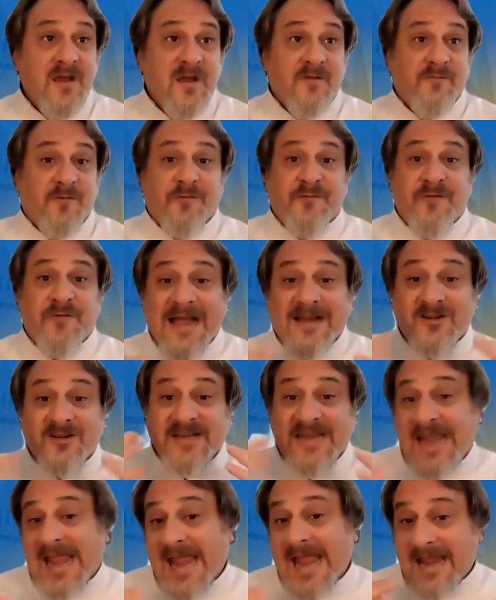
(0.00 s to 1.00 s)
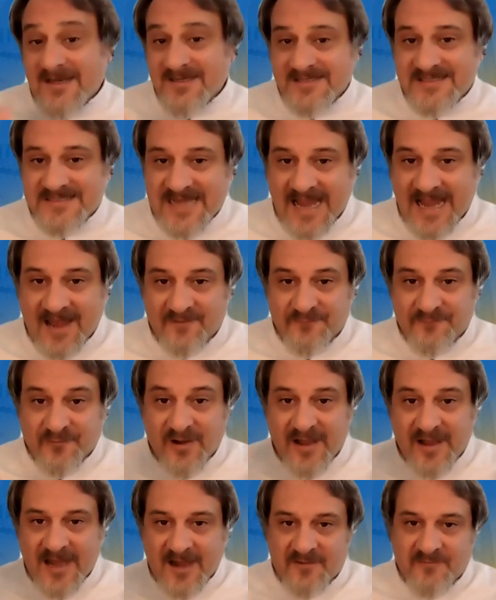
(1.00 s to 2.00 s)
for faculty and staff,
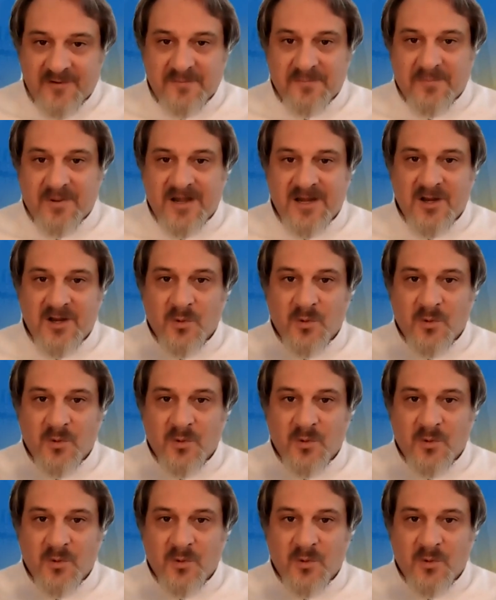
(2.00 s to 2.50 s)
for everybody